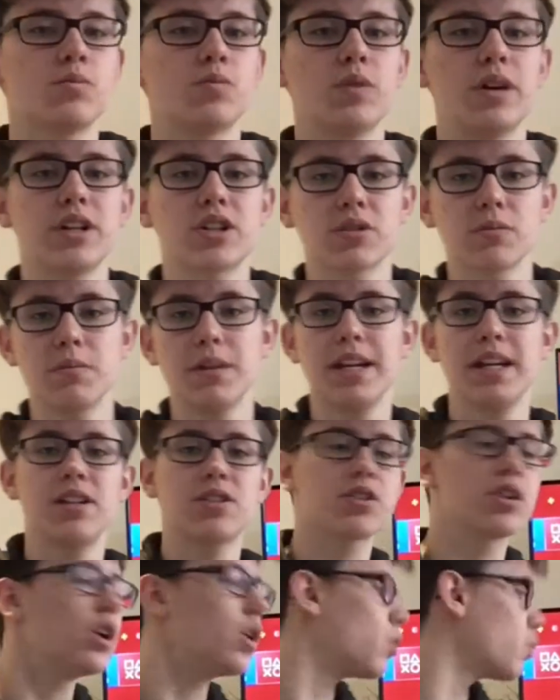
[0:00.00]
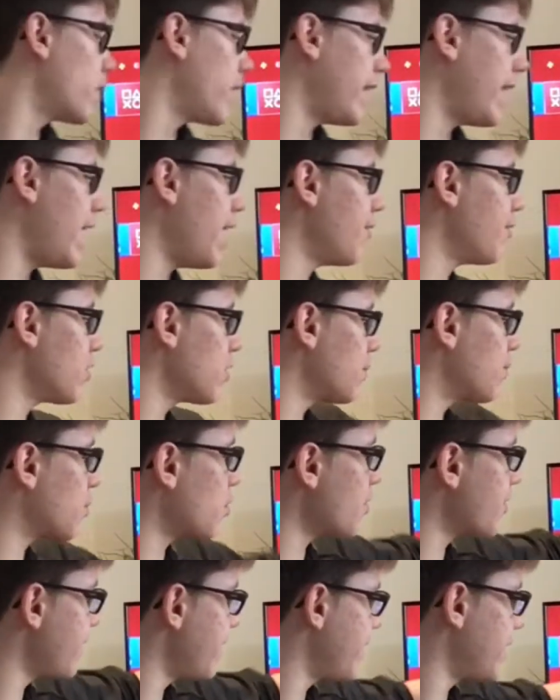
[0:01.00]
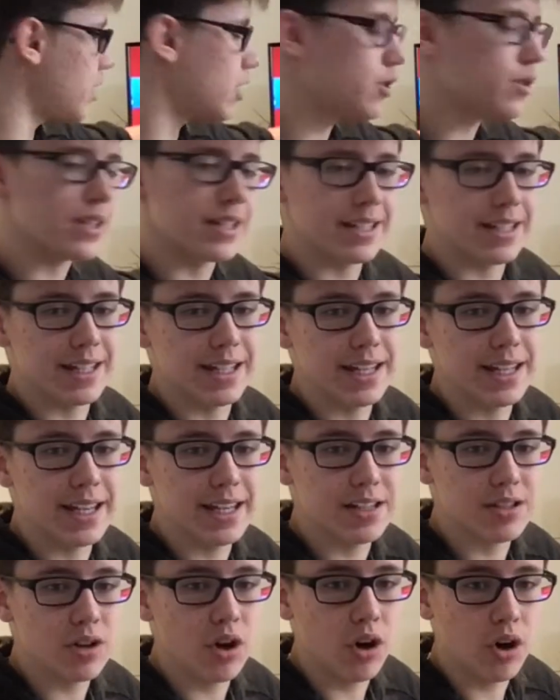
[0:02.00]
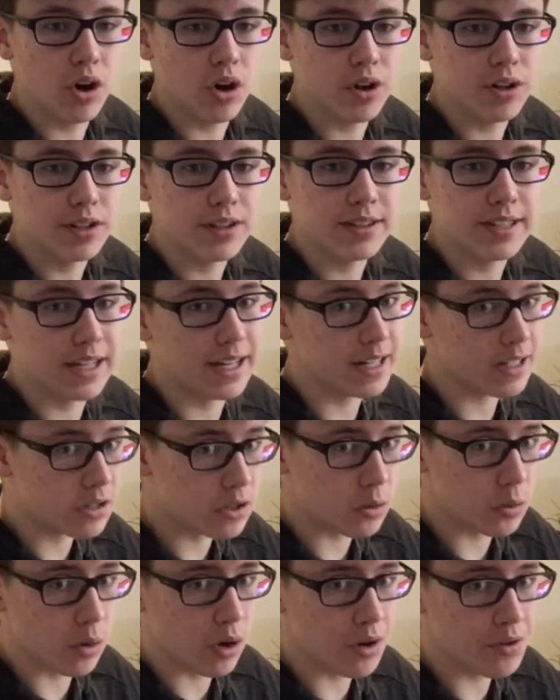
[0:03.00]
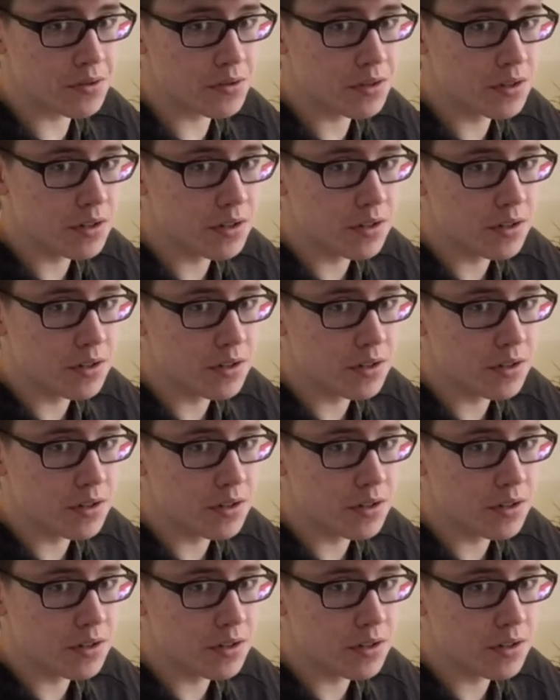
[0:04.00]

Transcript: which means whenever the processor unit is on, the little one,